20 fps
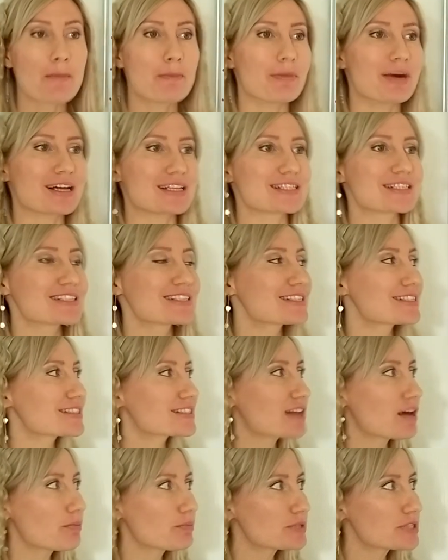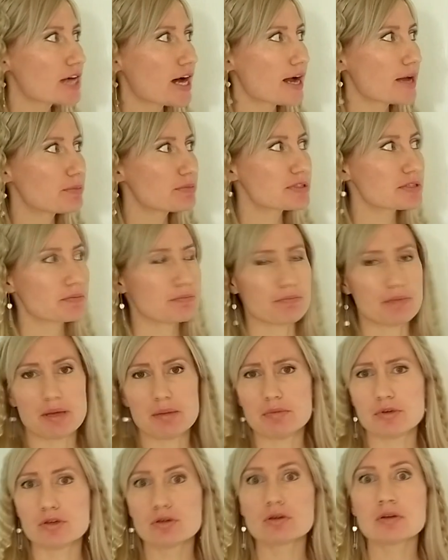But sometimes
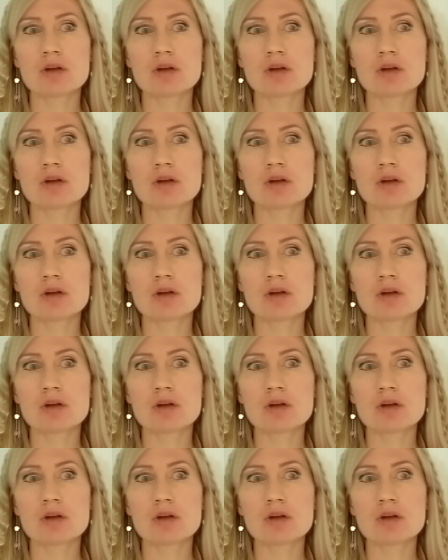maybe you